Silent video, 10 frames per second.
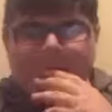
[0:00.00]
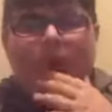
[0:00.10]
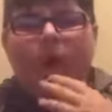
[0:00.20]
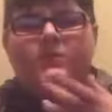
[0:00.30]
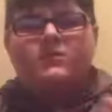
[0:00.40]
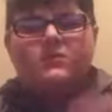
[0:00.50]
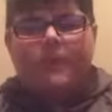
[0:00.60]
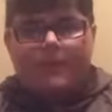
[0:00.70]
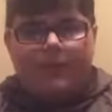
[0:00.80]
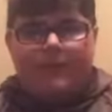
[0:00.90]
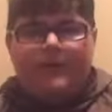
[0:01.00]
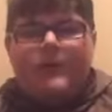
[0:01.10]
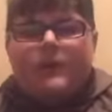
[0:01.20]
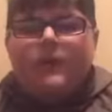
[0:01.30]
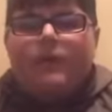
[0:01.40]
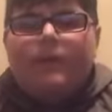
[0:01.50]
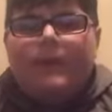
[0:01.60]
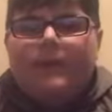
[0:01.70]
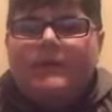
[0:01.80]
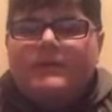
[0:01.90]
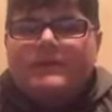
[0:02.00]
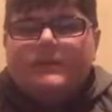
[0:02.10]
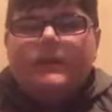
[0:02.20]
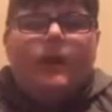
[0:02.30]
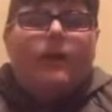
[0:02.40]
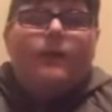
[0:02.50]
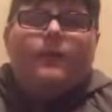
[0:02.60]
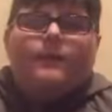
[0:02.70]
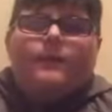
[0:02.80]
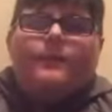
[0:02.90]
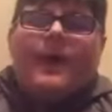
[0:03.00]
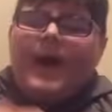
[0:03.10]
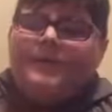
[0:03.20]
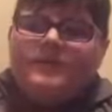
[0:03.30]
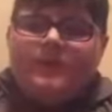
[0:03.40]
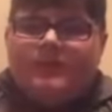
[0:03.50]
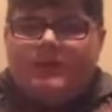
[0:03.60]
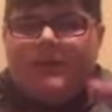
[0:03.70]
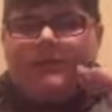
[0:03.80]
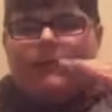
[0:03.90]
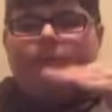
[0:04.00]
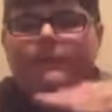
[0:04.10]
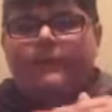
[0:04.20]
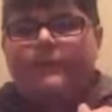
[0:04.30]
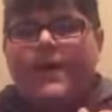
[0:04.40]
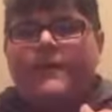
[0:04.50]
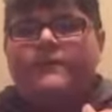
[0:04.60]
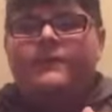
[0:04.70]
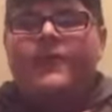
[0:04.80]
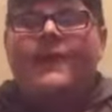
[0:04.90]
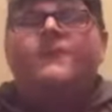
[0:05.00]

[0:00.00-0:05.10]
Arsenal's one, but Fleetwood. It's got the Highbury stand, which is like there, and the